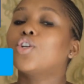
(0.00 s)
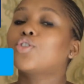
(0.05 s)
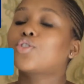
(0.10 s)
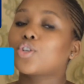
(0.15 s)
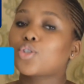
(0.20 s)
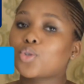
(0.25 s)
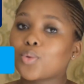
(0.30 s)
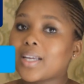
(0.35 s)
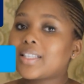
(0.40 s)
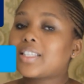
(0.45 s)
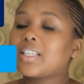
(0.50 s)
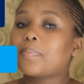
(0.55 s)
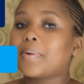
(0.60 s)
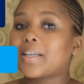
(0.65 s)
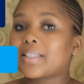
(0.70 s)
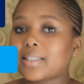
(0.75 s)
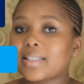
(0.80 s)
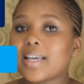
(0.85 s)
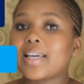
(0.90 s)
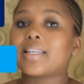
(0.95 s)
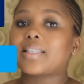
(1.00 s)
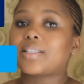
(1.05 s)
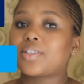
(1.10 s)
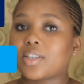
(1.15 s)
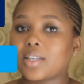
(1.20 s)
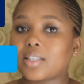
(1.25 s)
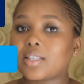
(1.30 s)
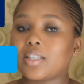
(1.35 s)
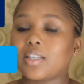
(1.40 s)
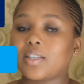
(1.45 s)
So 20 plus 10 is
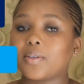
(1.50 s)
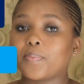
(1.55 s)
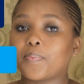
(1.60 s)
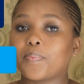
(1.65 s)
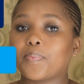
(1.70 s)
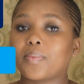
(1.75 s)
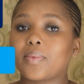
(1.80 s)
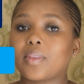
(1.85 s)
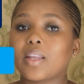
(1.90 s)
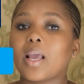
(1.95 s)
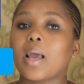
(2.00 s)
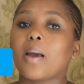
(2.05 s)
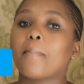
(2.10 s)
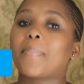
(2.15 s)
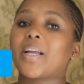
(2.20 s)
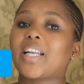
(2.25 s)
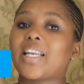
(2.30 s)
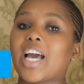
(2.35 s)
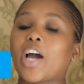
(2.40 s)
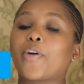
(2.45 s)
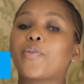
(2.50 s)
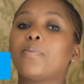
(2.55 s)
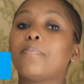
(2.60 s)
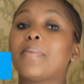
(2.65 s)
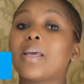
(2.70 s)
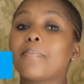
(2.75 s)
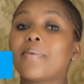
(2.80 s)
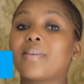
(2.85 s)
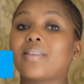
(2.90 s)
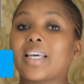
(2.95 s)
30. But now
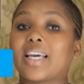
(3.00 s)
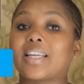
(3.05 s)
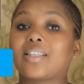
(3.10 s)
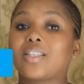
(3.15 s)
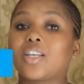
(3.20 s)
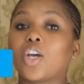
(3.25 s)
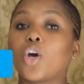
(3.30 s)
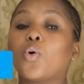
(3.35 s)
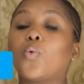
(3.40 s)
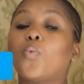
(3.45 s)
remember that